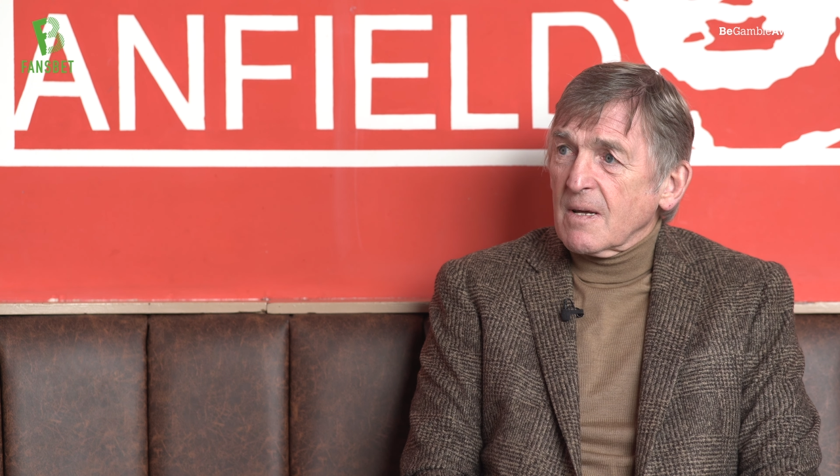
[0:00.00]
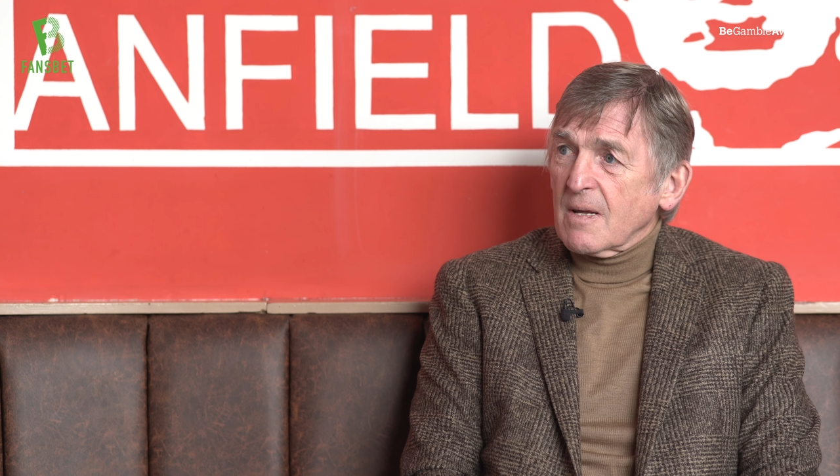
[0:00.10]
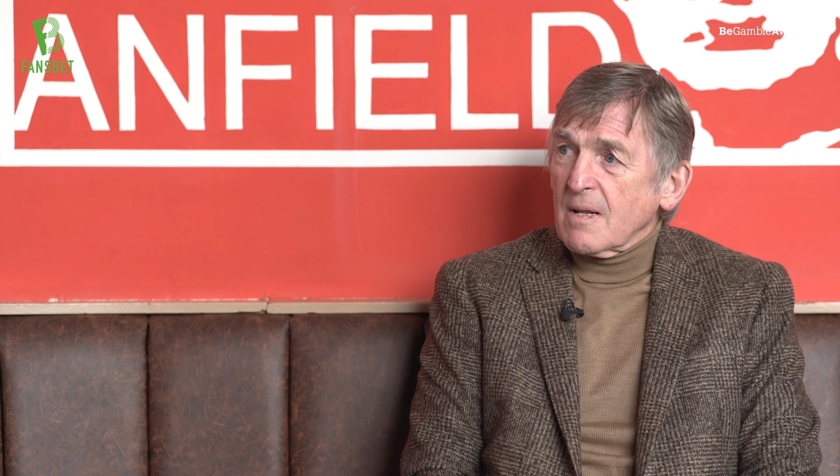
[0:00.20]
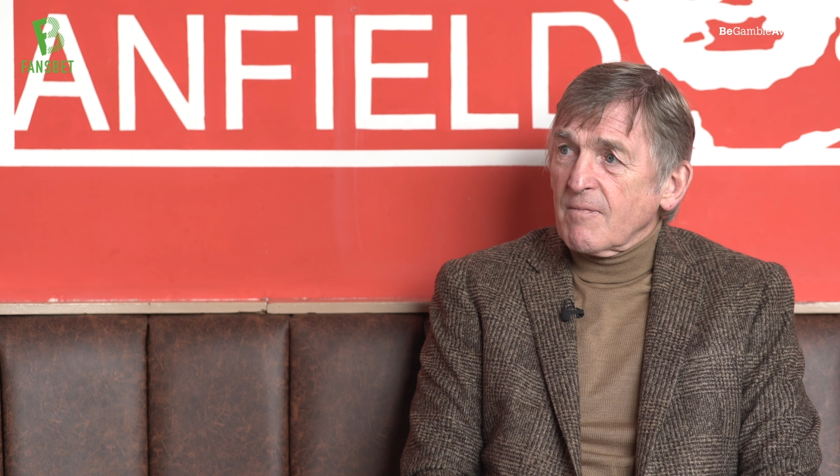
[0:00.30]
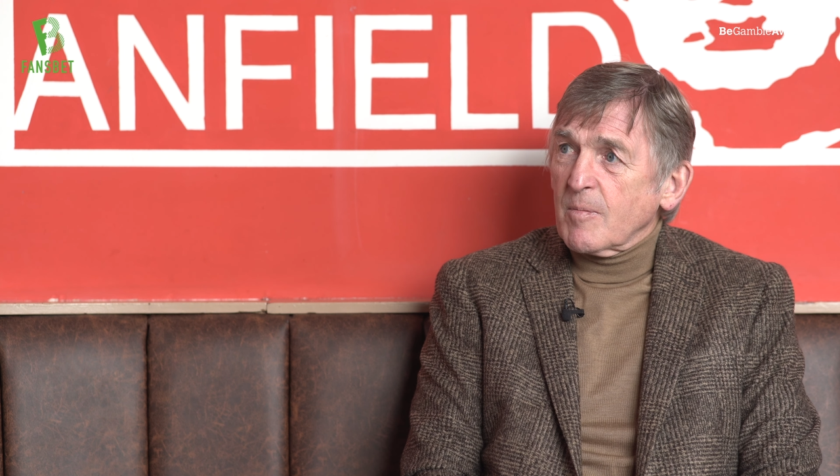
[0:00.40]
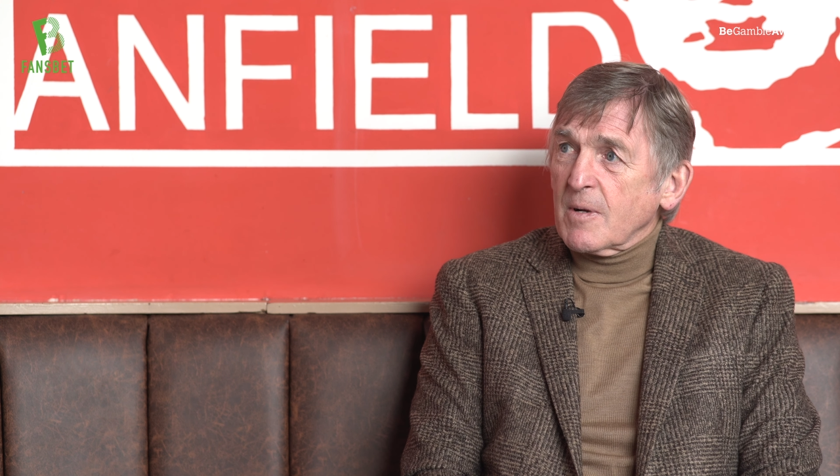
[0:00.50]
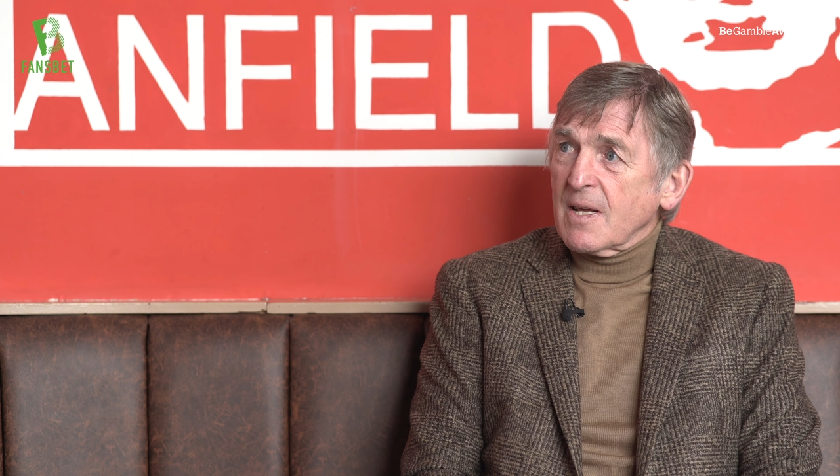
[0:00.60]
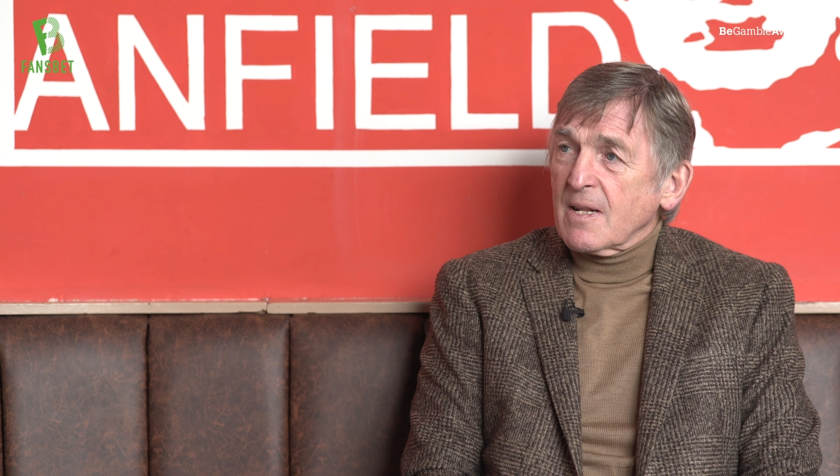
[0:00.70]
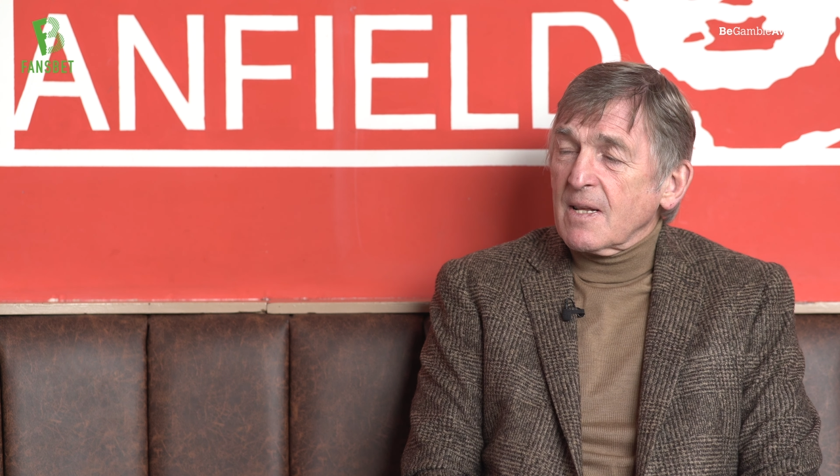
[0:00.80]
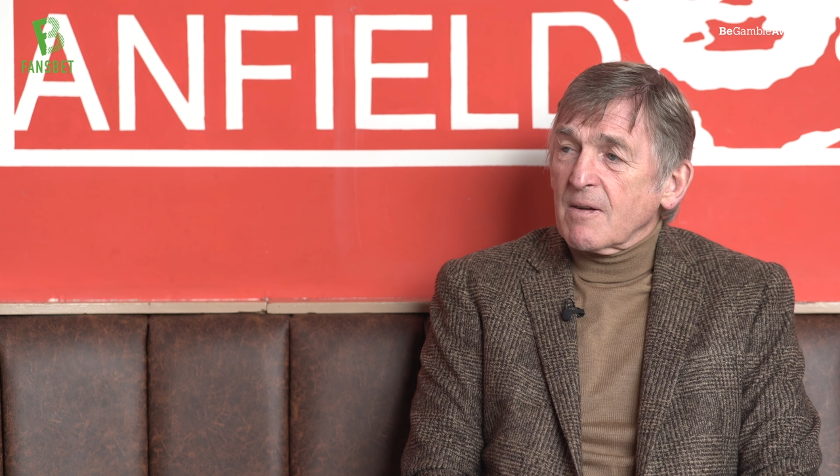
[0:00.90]
and
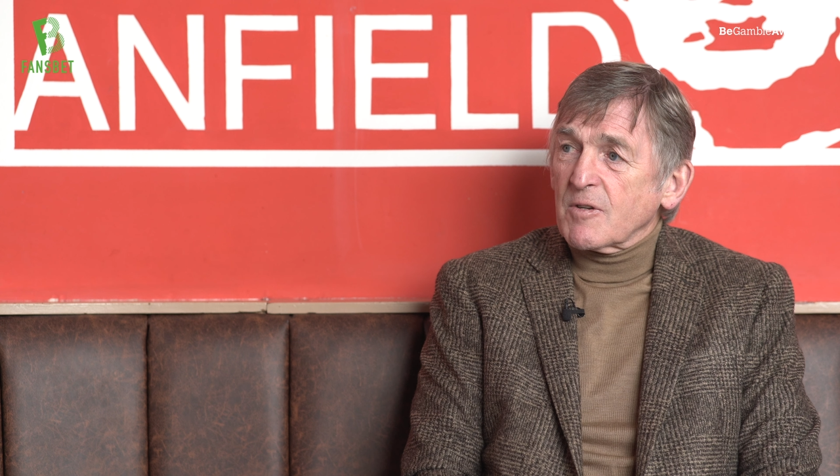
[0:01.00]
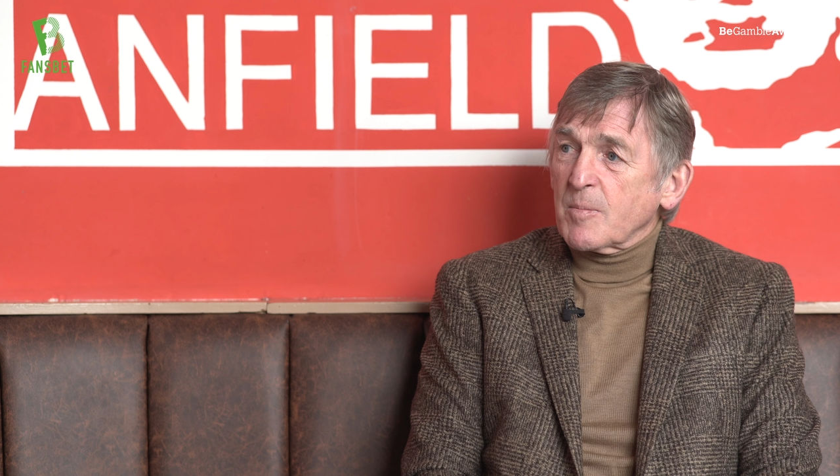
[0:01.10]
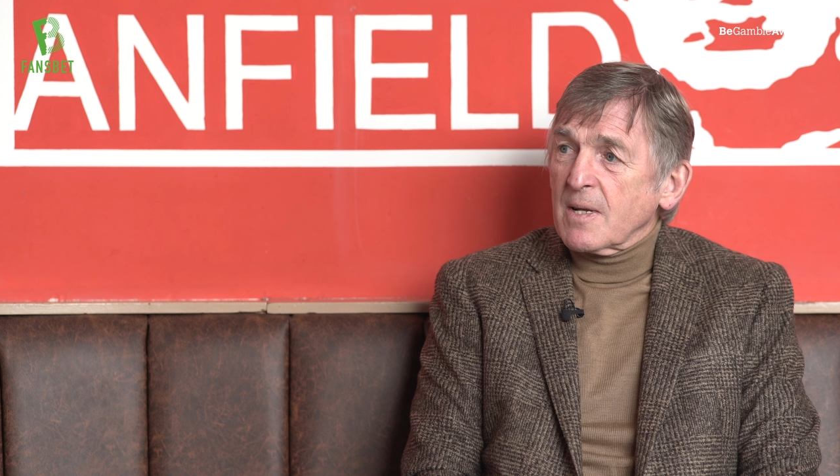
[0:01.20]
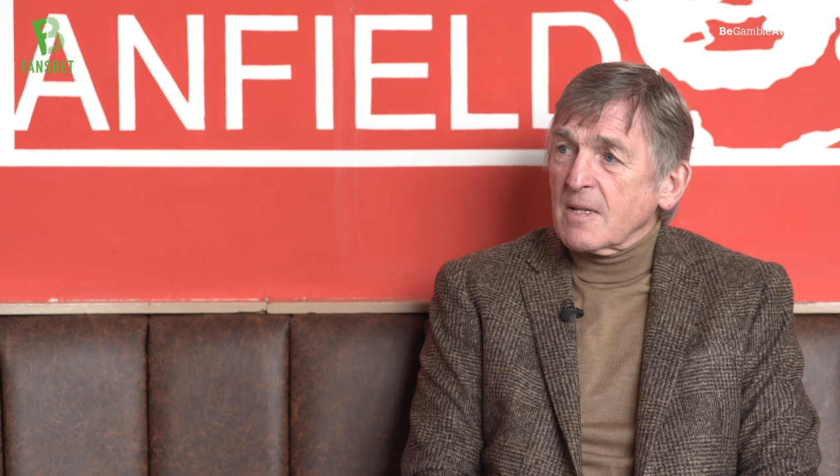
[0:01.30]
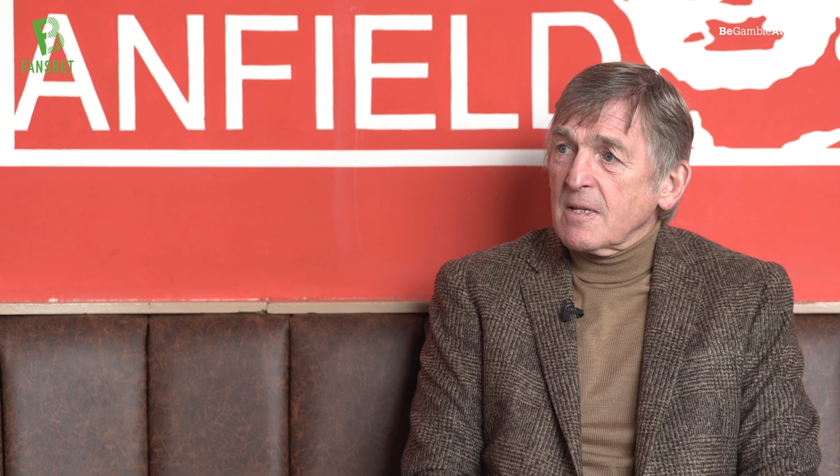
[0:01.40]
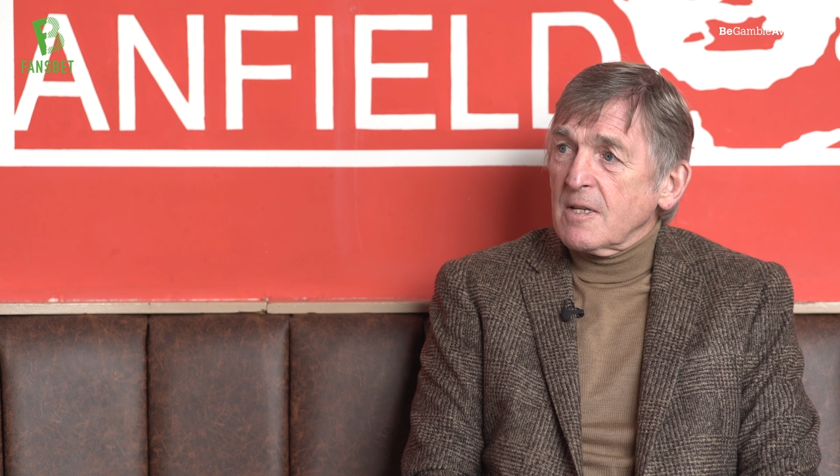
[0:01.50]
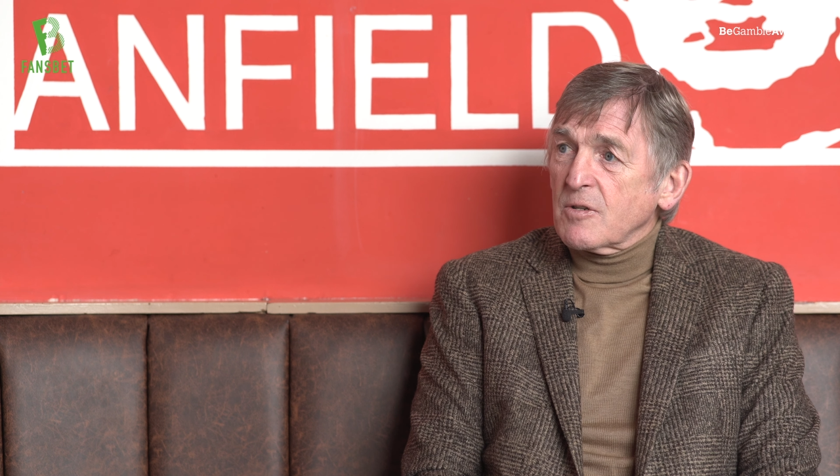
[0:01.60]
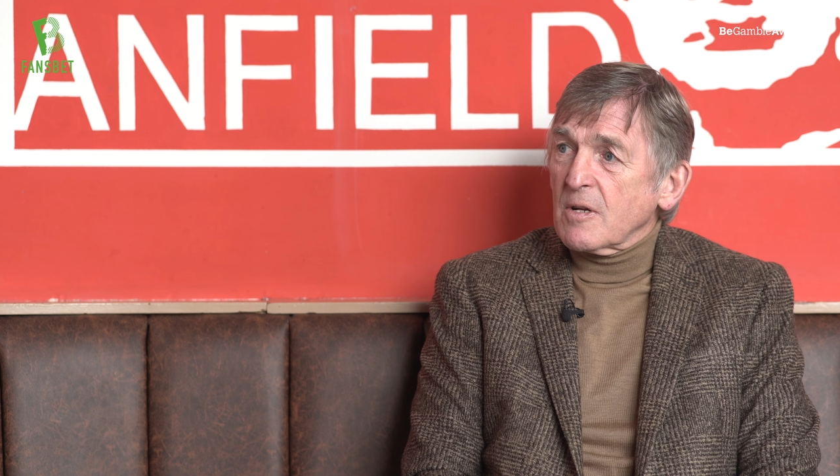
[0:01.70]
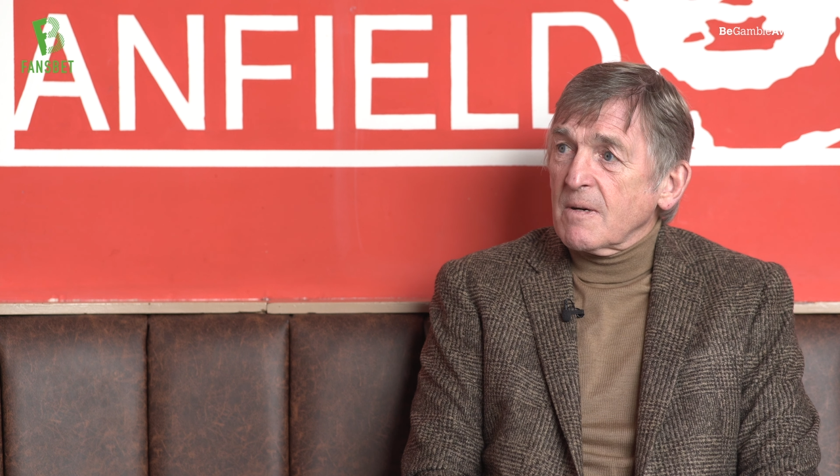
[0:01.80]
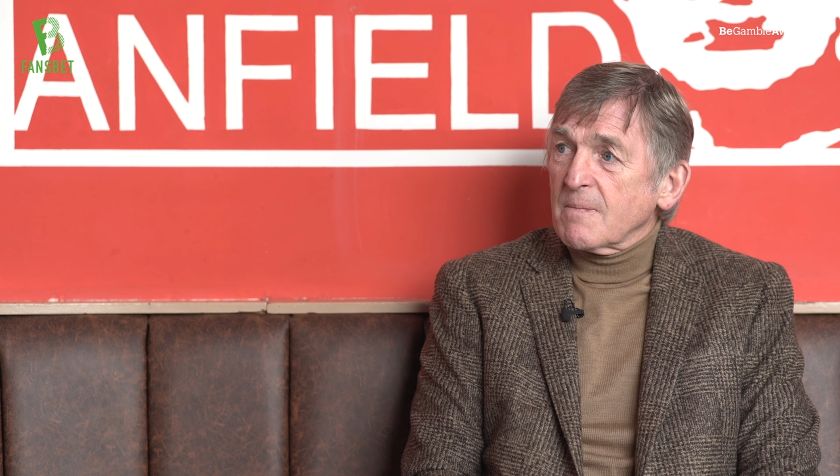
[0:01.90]
everybody in there respected
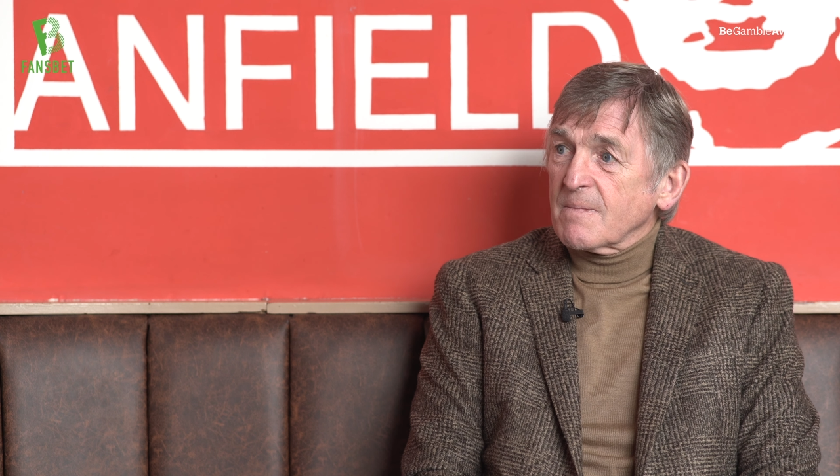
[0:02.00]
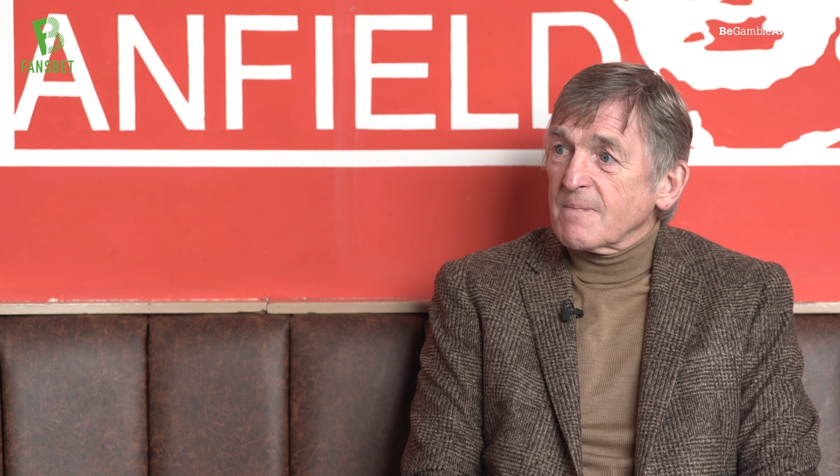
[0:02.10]
each other.